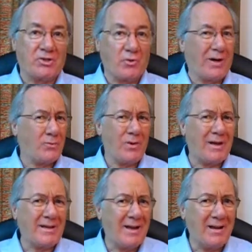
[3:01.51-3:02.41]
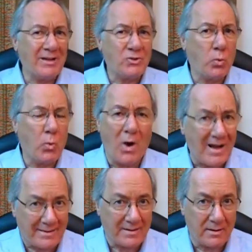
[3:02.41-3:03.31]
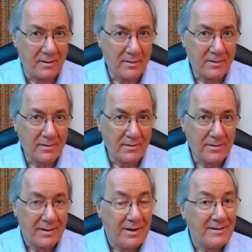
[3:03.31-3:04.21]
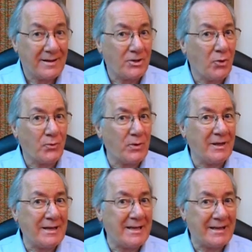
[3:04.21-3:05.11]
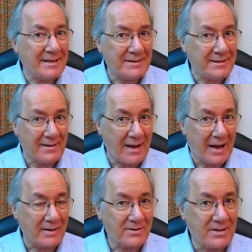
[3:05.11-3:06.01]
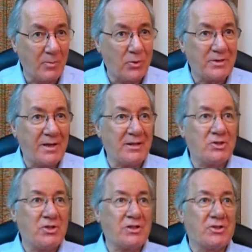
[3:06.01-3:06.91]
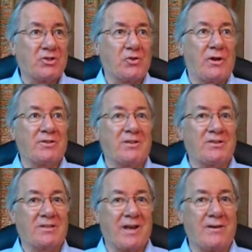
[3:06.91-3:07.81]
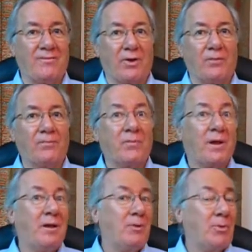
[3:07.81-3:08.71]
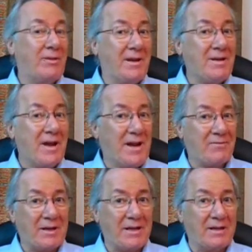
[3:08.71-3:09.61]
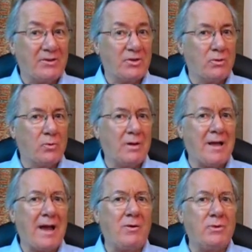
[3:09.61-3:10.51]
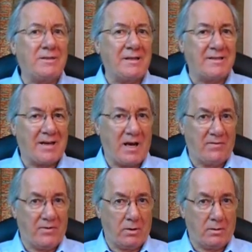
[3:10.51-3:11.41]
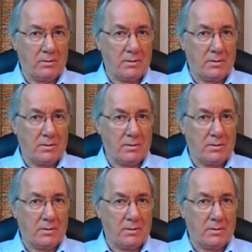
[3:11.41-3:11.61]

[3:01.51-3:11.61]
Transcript: Christ, well, acknowledge what? They don't really get into that. Some will say that Jesus Christ is Savior. But then you have to get into, well, how is he Savior?